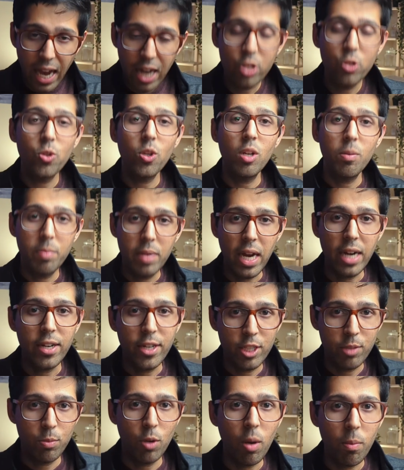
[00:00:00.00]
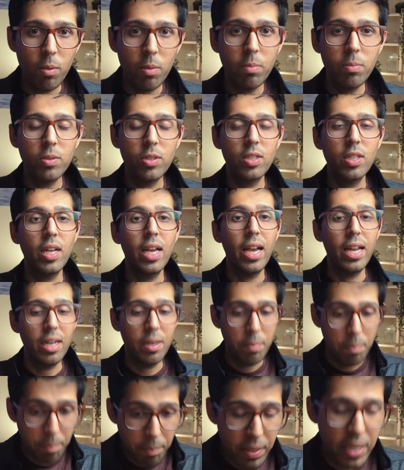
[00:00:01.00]
actual practice problems
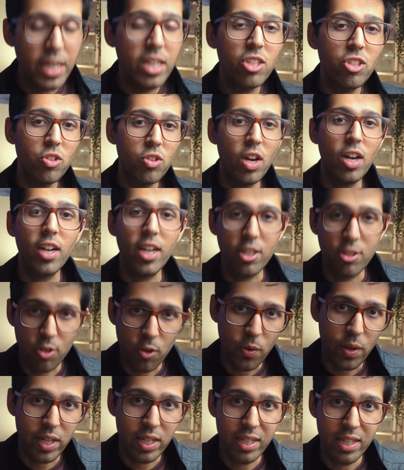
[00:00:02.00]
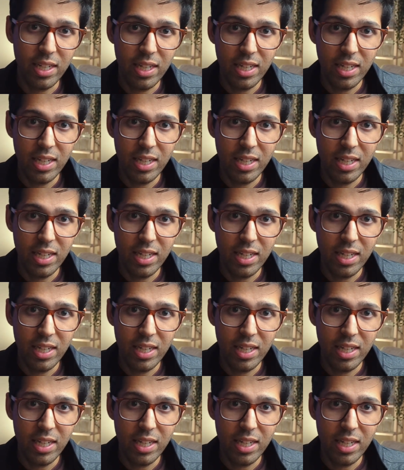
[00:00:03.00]
and me struggling through it.